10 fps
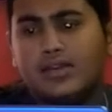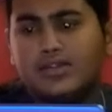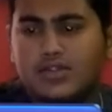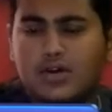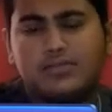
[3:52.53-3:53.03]

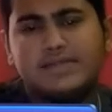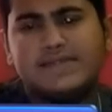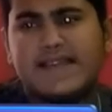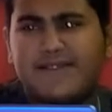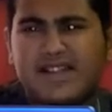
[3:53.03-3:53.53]
So
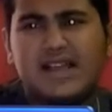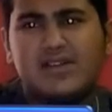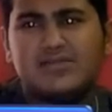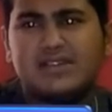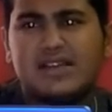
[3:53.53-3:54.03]

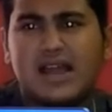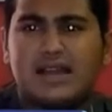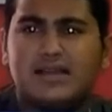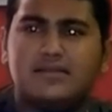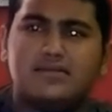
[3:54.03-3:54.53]
7,000
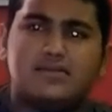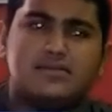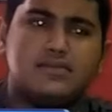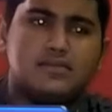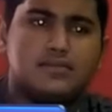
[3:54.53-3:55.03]
and
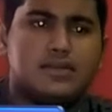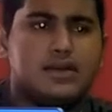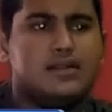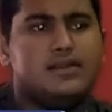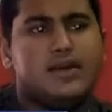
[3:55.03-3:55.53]

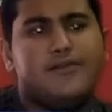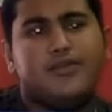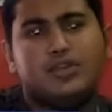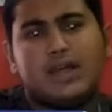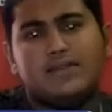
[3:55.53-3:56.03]
the
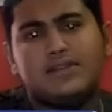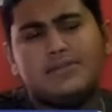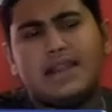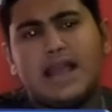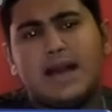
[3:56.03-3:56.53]
4,000
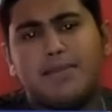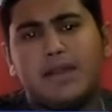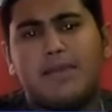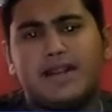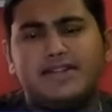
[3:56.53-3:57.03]

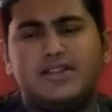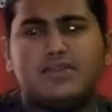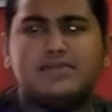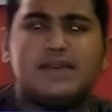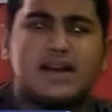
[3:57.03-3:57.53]
milliampere battery, you
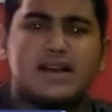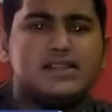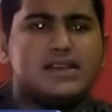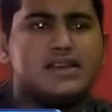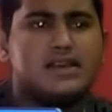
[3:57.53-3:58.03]
must be again
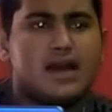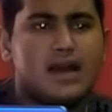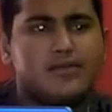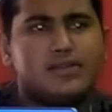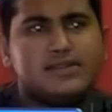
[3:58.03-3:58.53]
thinking,
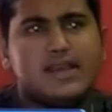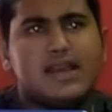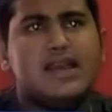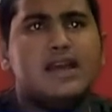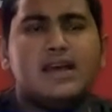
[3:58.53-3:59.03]
I will
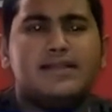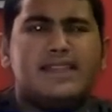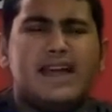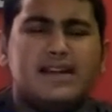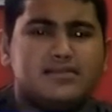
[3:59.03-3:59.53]
say
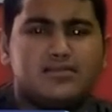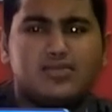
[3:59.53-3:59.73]
that